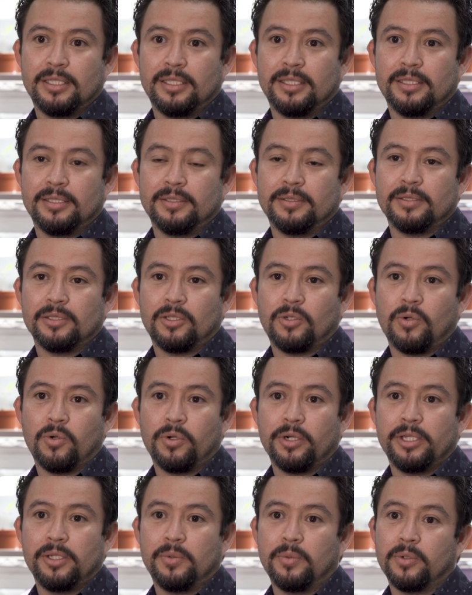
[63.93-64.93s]
the
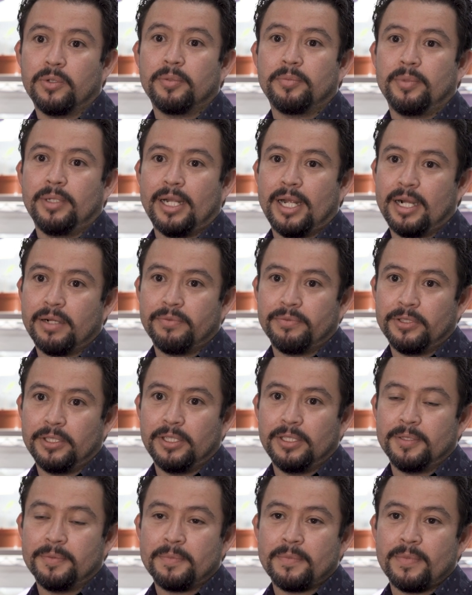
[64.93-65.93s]
corn earworm
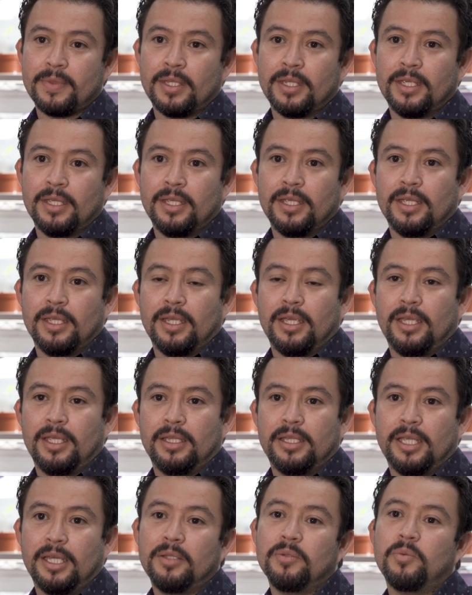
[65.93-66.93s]
larvae.
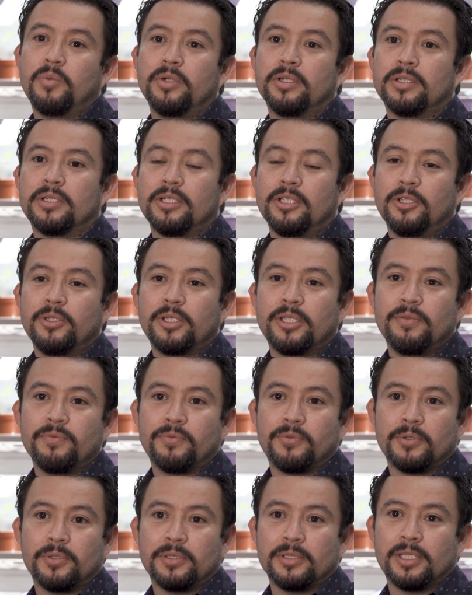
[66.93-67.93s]
And then we are looking
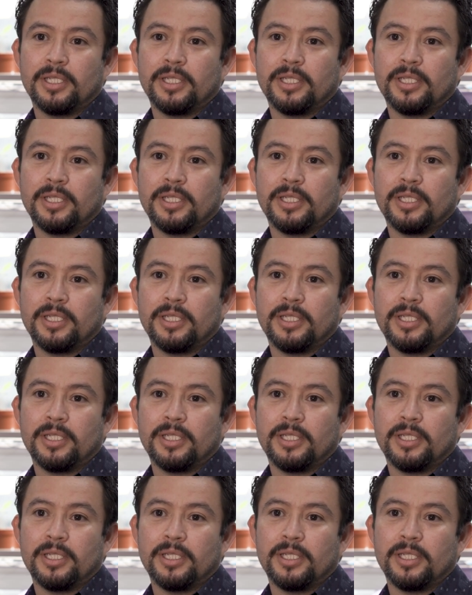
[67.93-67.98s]
for